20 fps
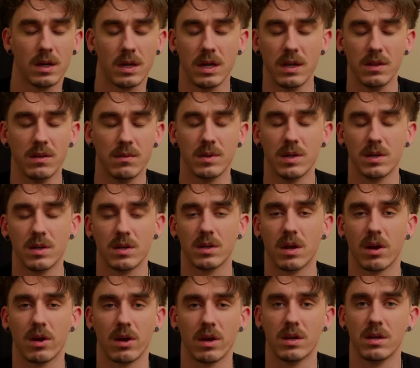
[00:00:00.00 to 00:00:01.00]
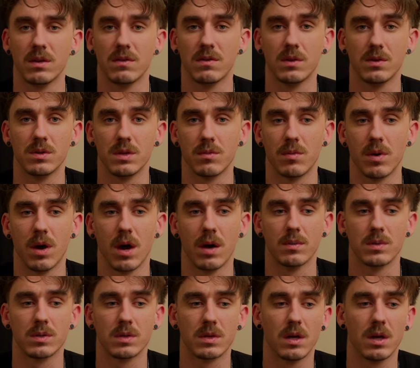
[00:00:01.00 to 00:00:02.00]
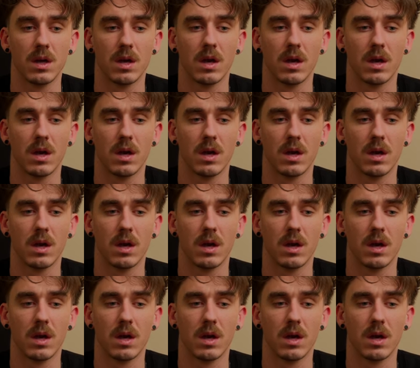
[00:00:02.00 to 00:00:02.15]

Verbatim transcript: in the military and defusing bombs.